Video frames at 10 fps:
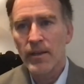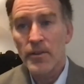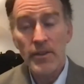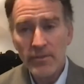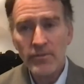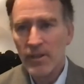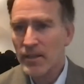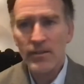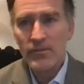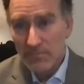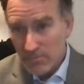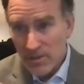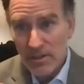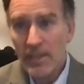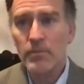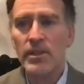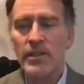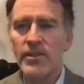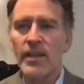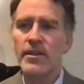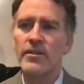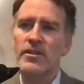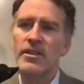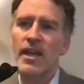this is, and this literally said this in